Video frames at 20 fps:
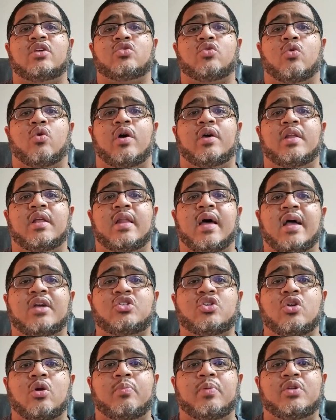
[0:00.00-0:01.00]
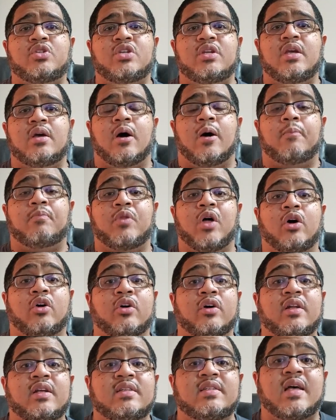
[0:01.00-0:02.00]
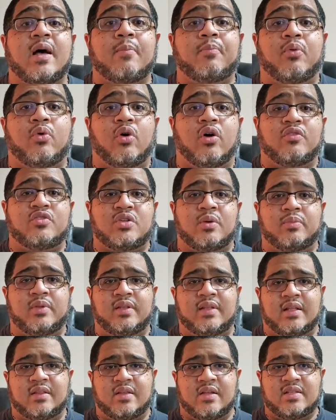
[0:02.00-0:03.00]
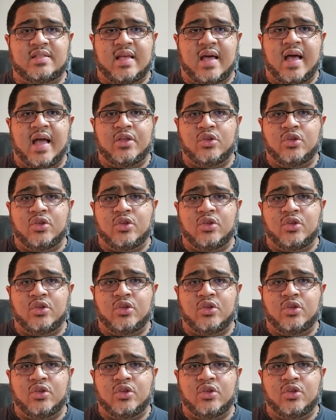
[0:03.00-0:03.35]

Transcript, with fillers: So in an action RPG, um, a good example of something that does that,